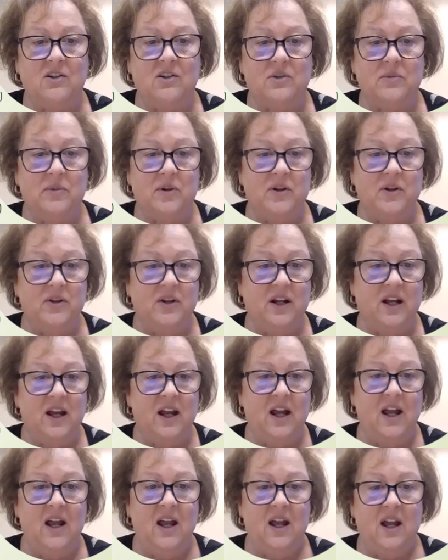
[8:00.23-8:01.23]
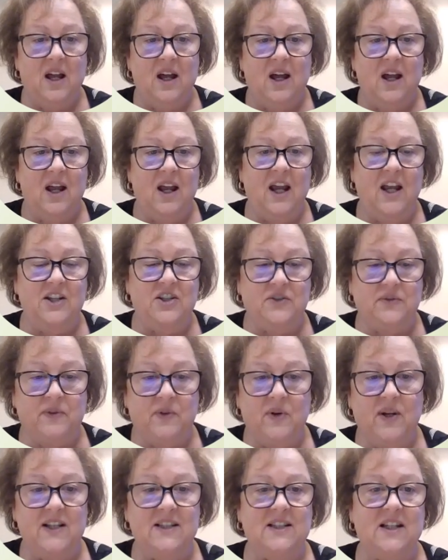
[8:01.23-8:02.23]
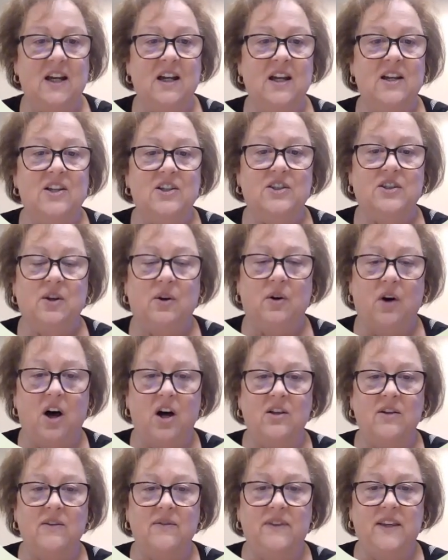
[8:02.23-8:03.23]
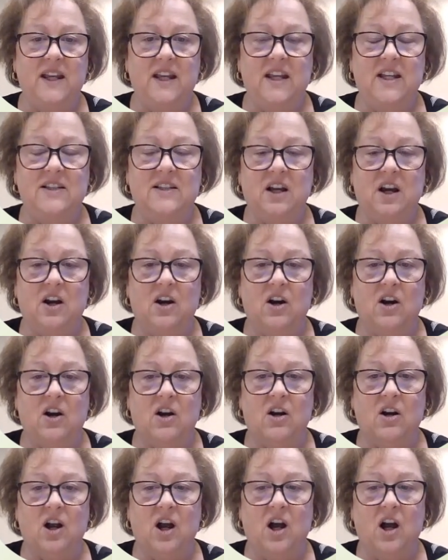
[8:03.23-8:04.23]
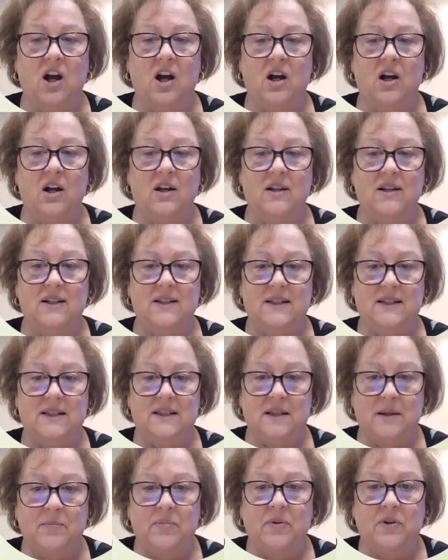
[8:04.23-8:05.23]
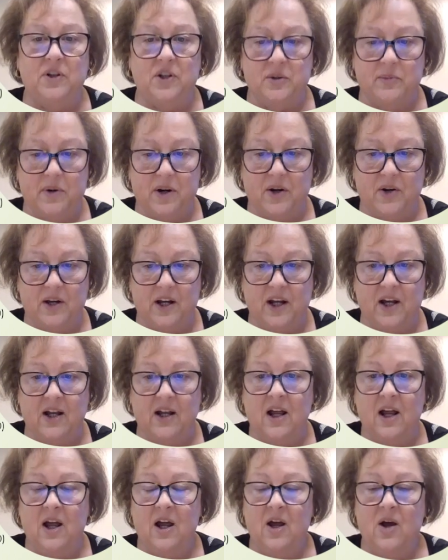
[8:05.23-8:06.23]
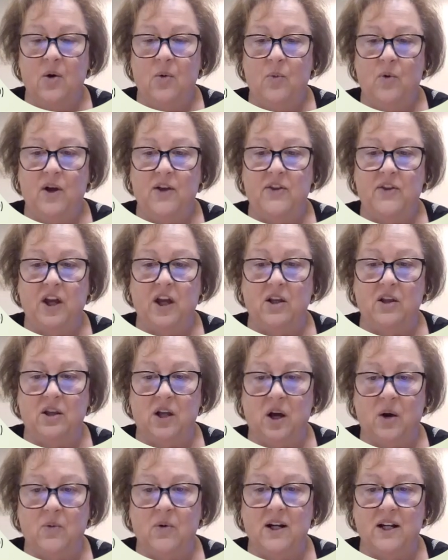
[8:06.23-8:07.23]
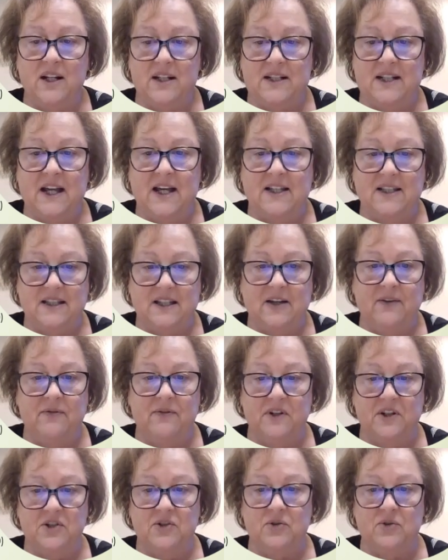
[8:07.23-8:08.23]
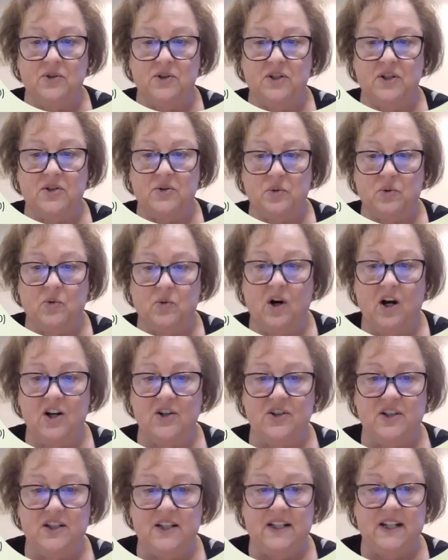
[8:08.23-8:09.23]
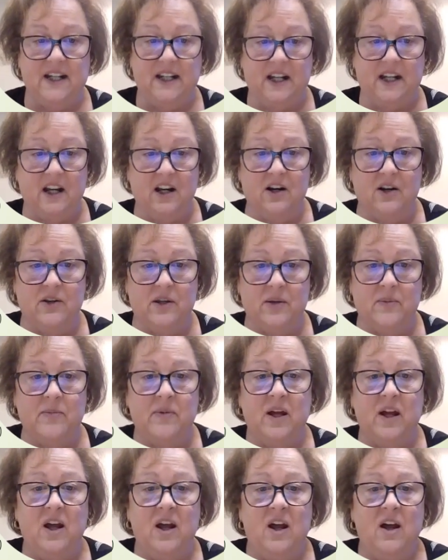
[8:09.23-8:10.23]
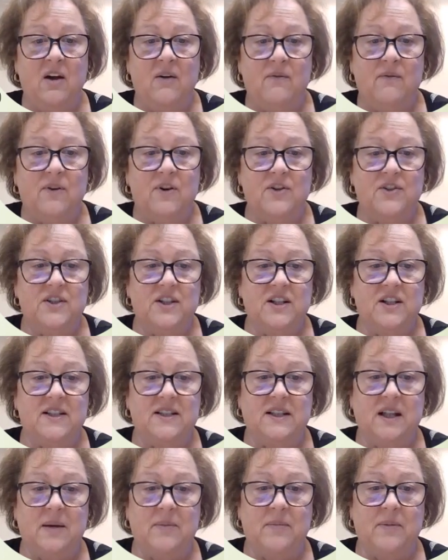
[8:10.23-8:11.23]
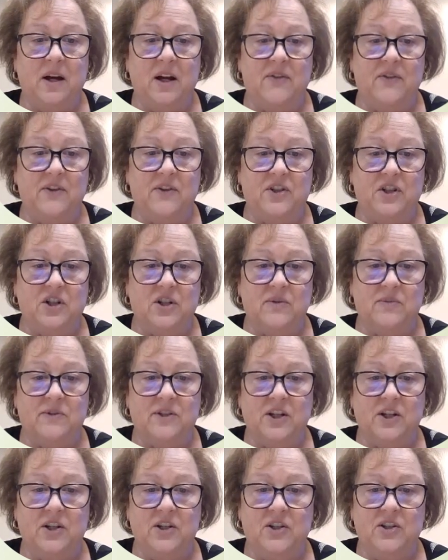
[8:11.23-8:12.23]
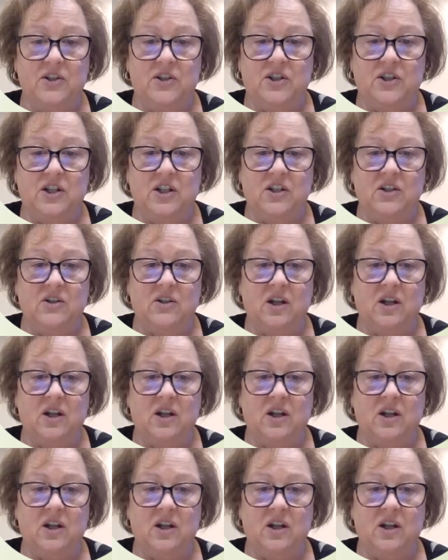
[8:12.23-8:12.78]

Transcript: pneumonia, influenza. So all of these are simple pneumonia with a lower intensity of resources required to take care of them versus some of the terms are used to